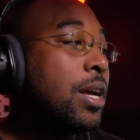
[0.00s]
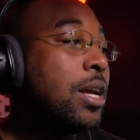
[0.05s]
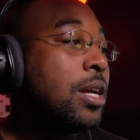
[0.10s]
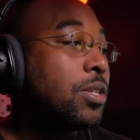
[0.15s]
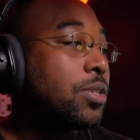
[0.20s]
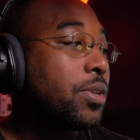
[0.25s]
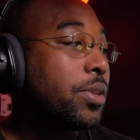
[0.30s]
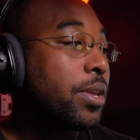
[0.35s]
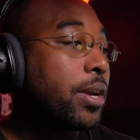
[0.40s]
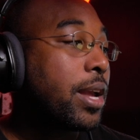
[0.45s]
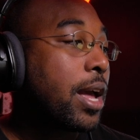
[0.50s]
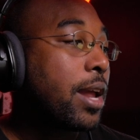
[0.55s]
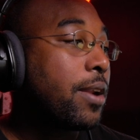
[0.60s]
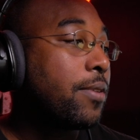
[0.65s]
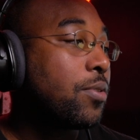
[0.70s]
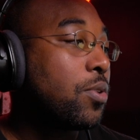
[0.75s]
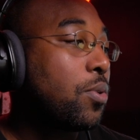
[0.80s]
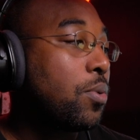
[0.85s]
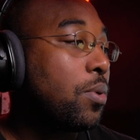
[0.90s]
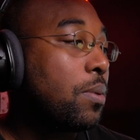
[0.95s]
So they're kind
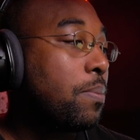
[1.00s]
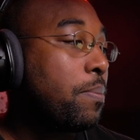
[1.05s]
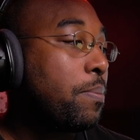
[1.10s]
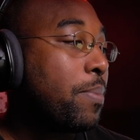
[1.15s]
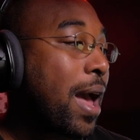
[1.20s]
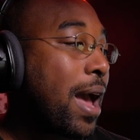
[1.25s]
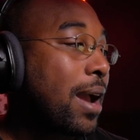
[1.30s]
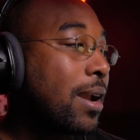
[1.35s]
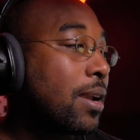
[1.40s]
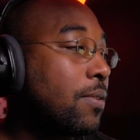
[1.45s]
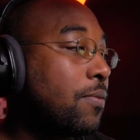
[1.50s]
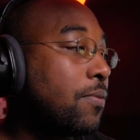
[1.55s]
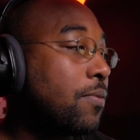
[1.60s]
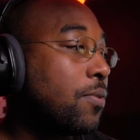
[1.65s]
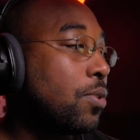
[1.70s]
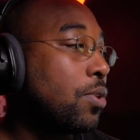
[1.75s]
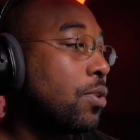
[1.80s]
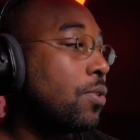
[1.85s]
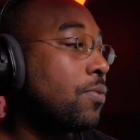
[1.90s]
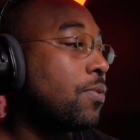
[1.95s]
of going back and
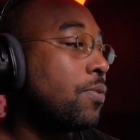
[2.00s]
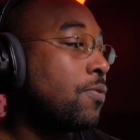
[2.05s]
forth.